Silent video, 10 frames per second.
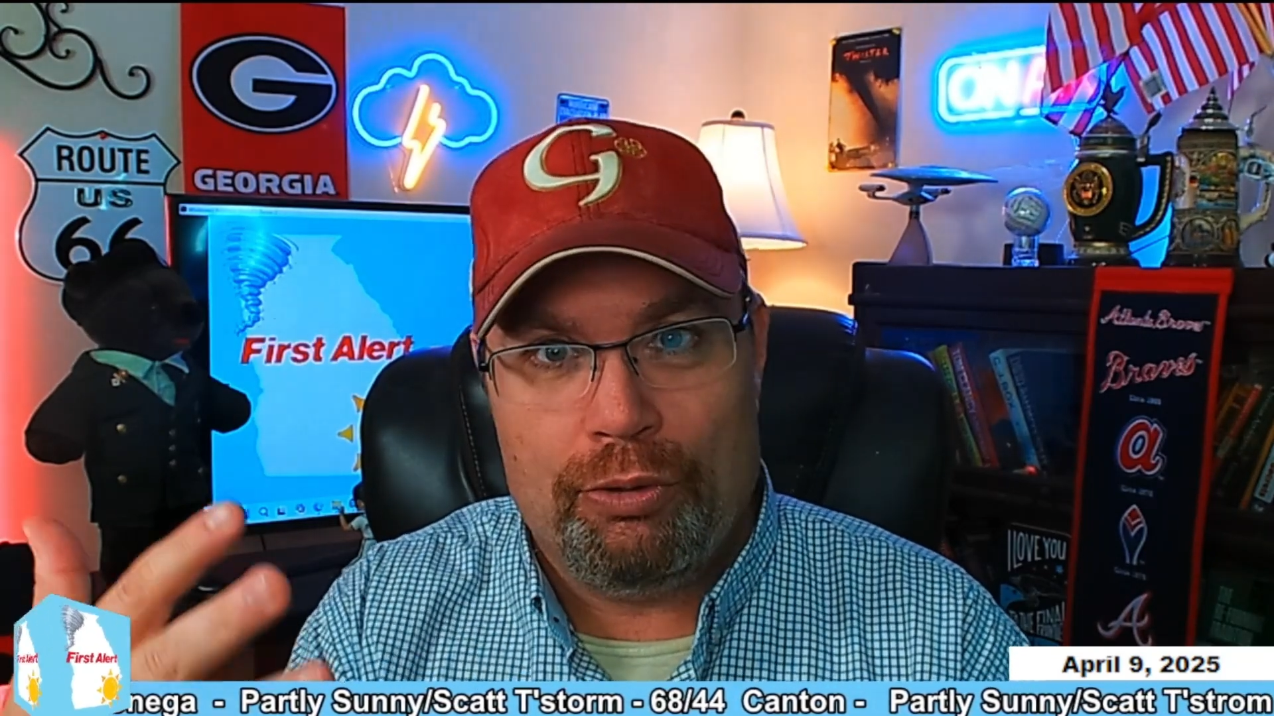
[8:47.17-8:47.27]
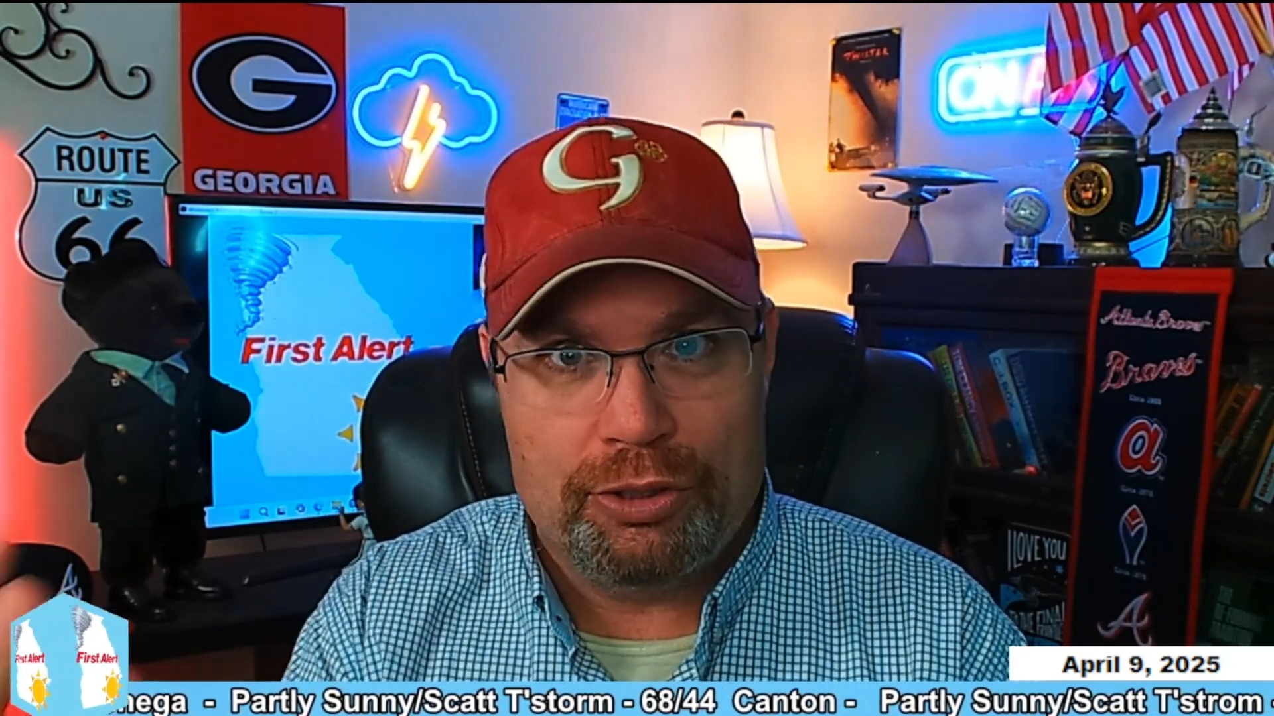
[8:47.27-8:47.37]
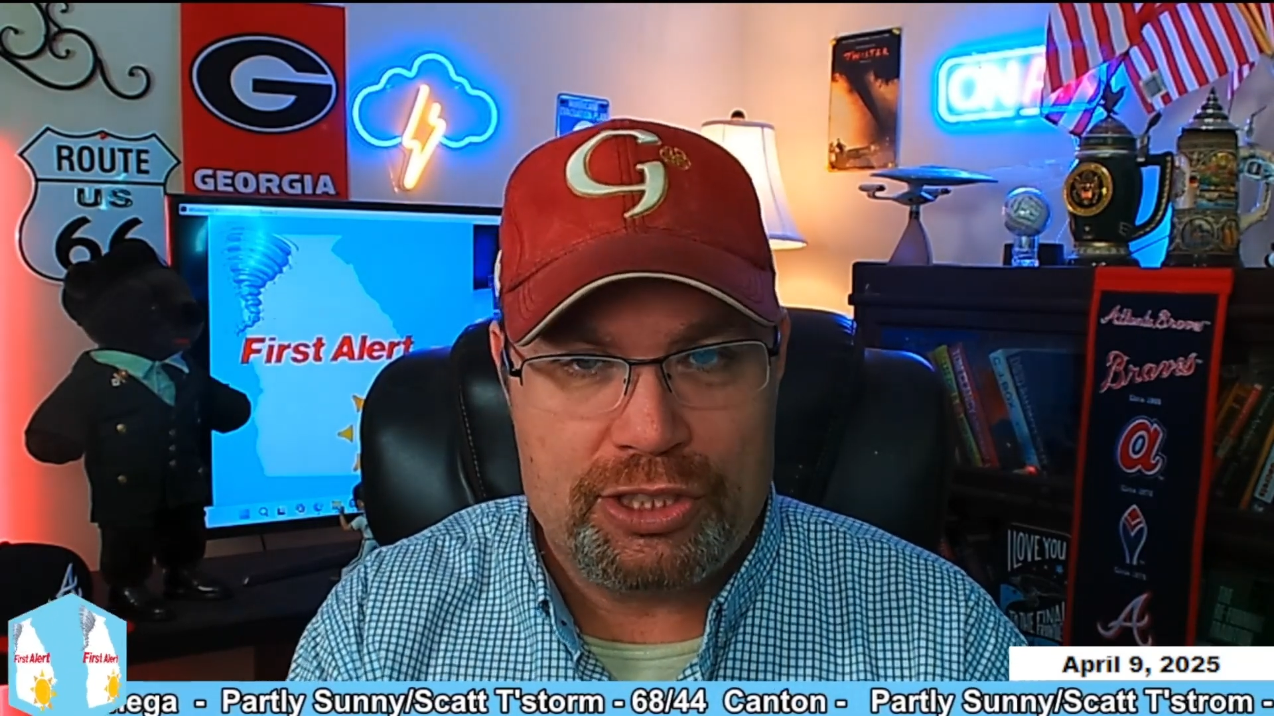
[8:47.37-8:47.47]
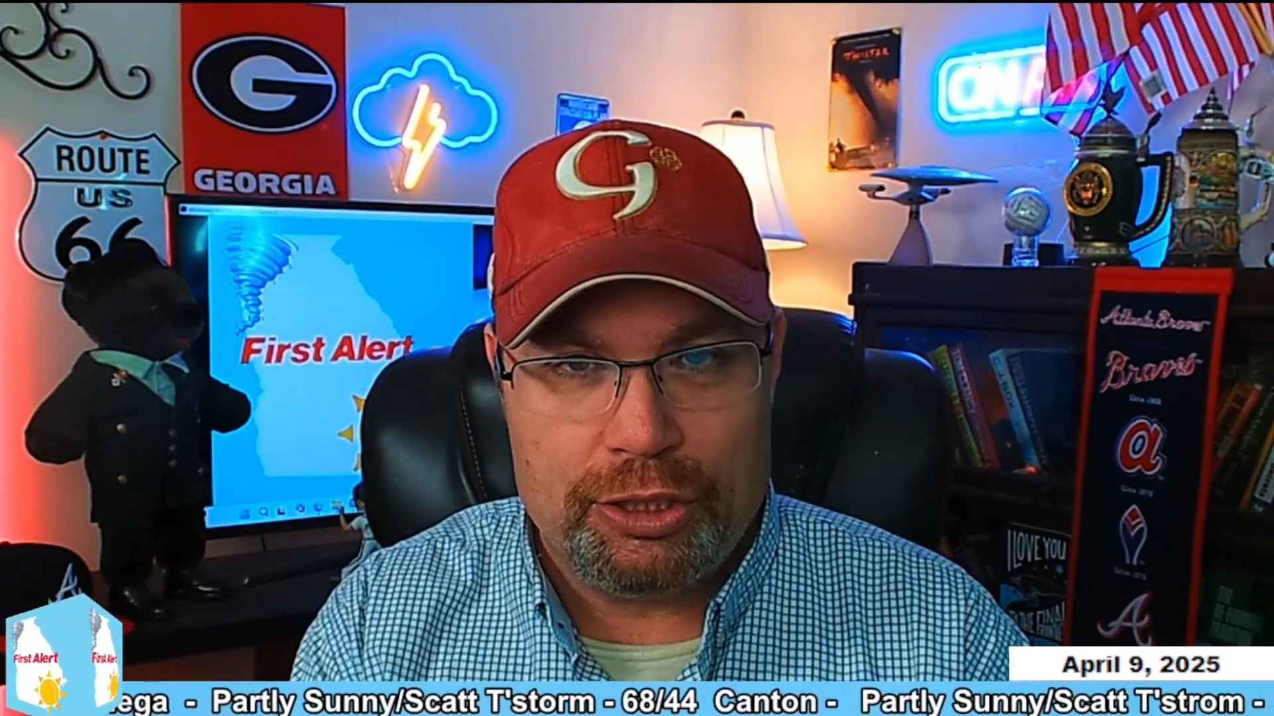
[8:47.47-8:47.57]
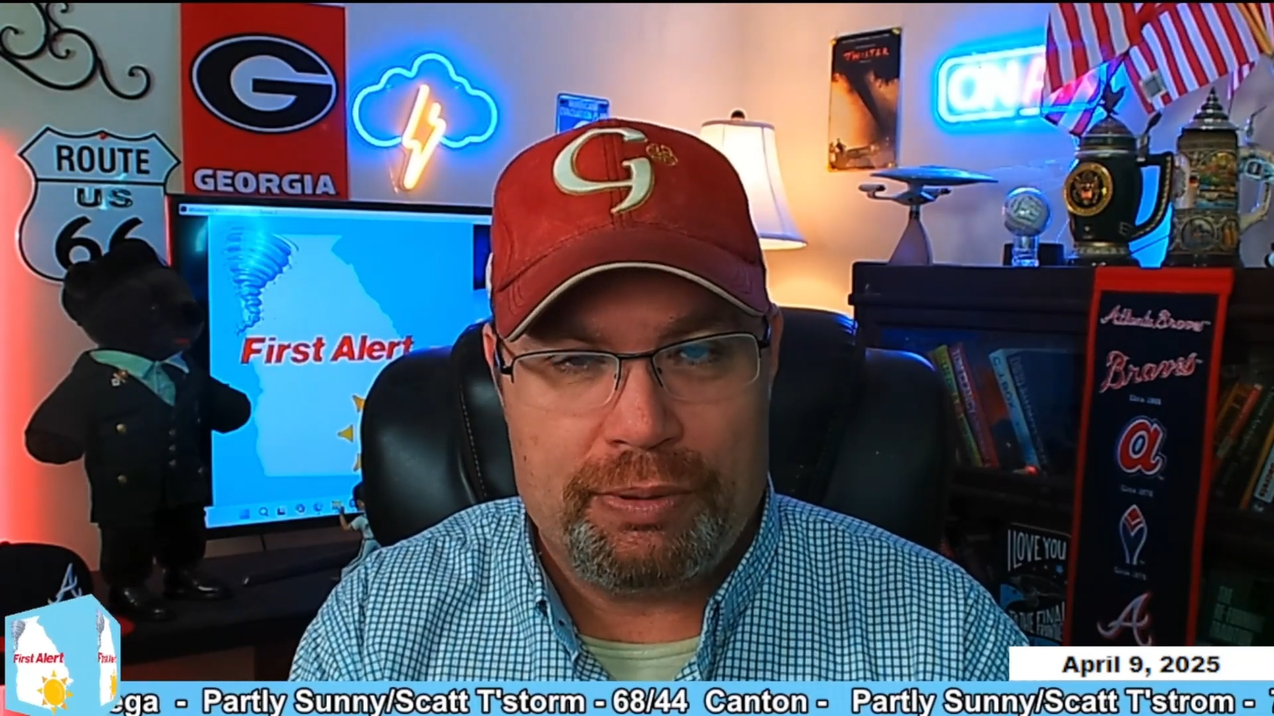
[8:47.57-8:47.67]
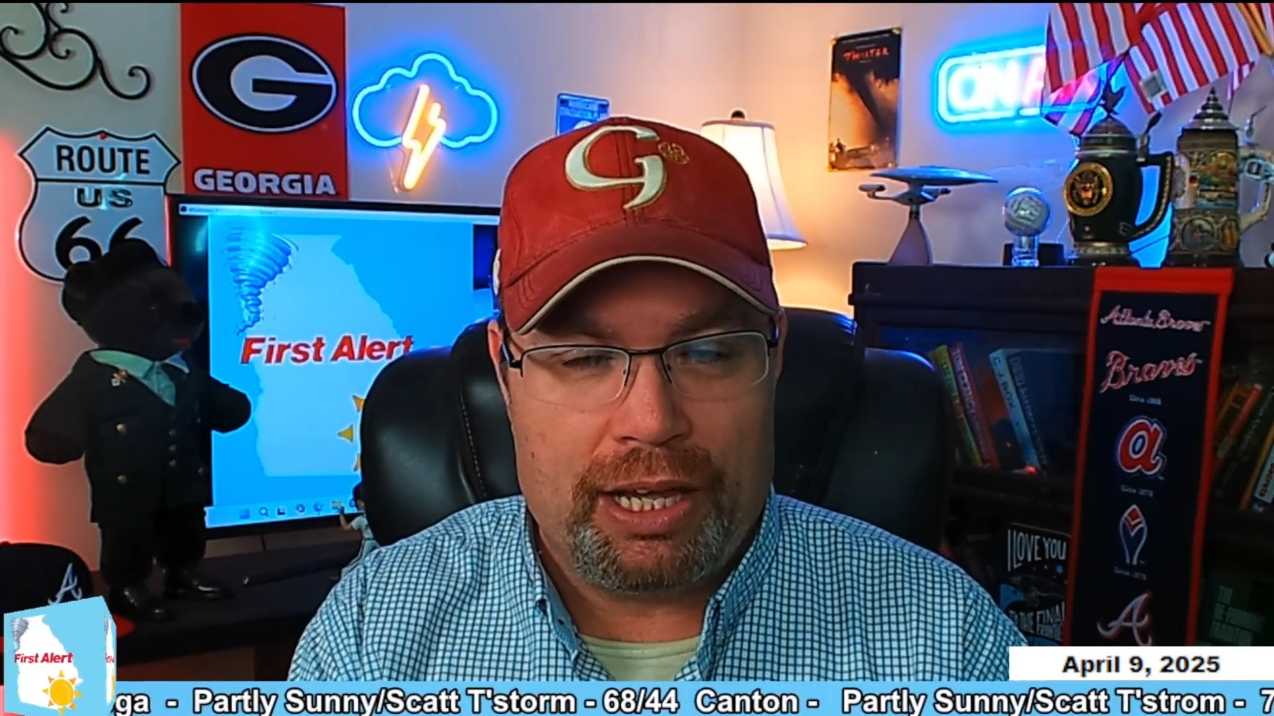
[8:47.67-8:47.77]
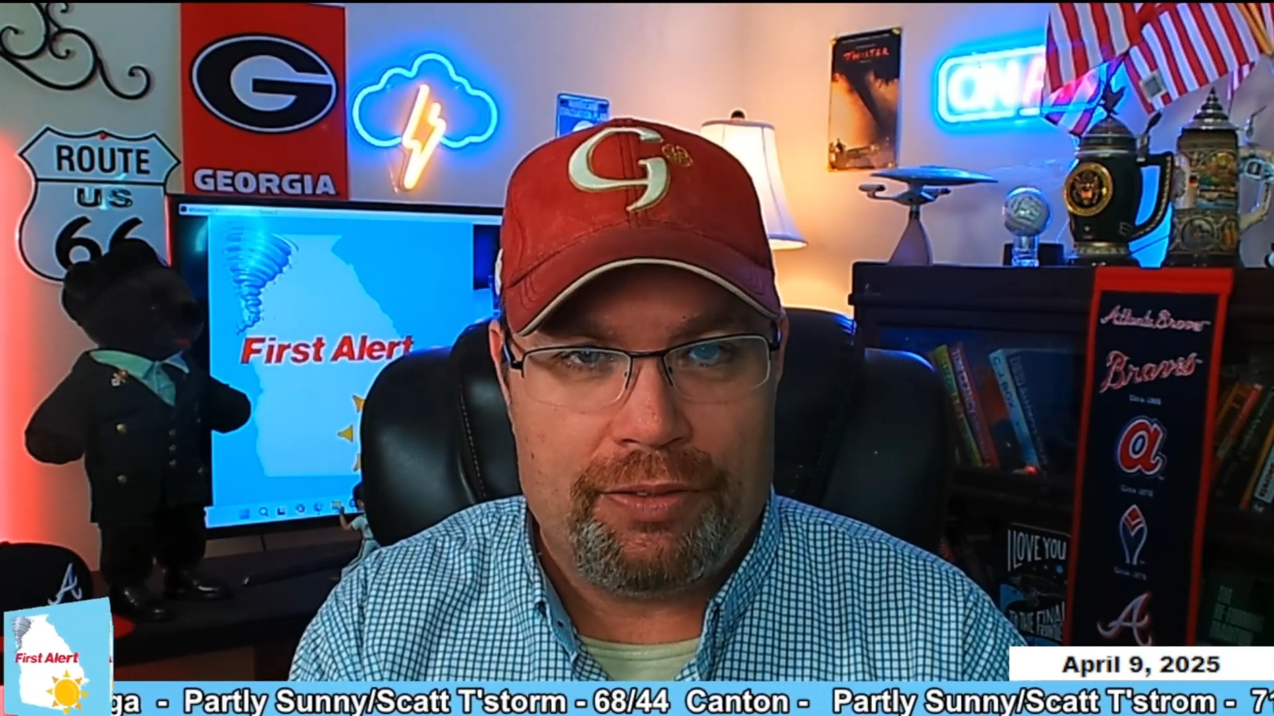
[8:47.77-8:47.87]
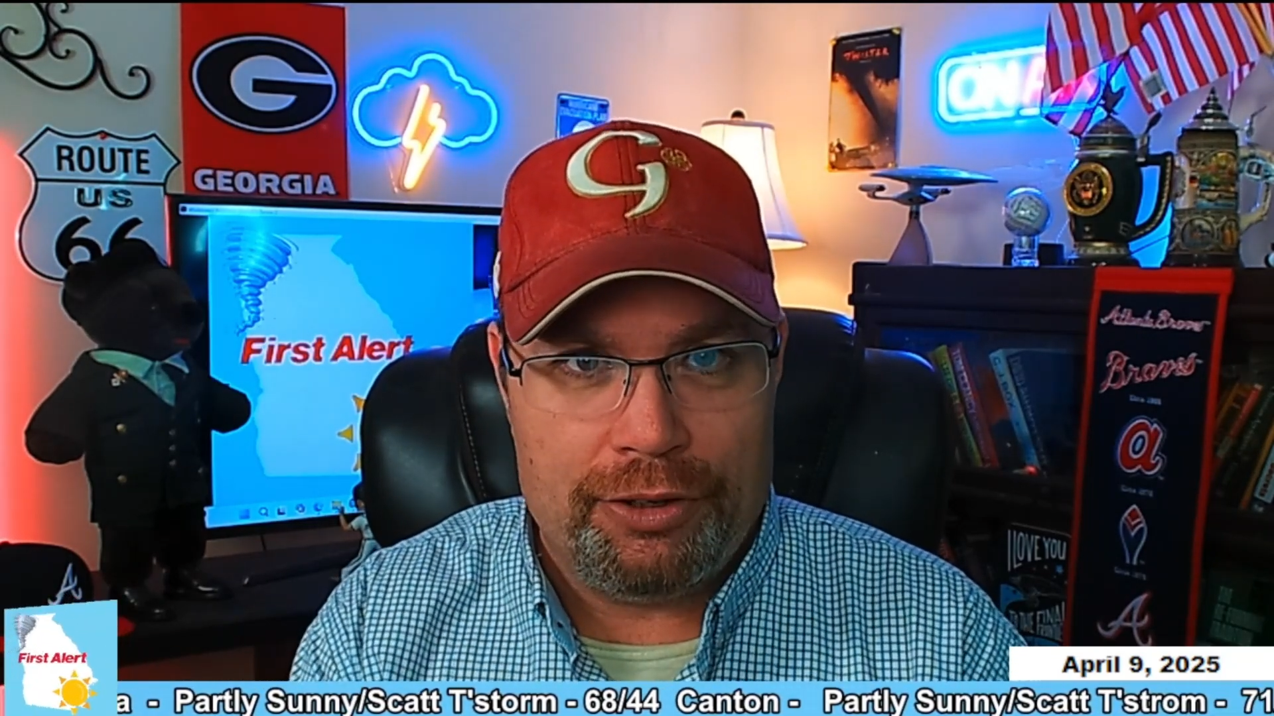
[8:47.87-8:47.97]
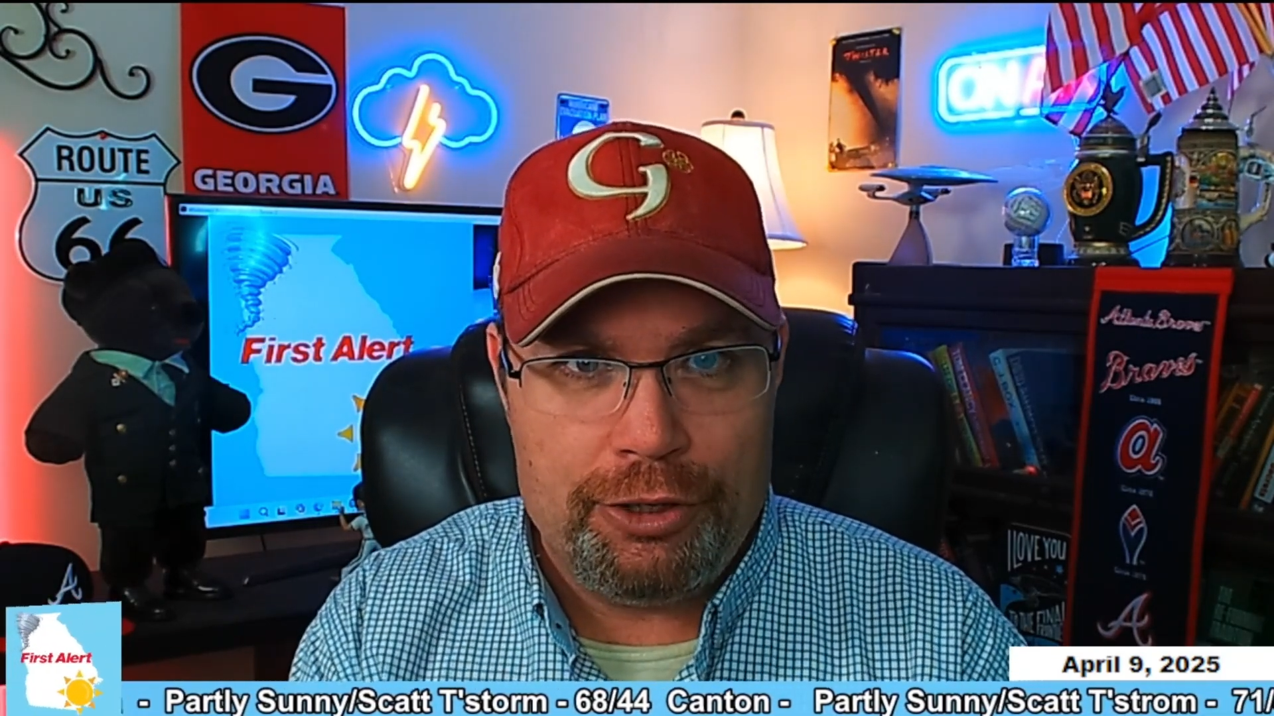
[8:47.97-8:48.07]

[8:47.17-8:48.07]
will still be on the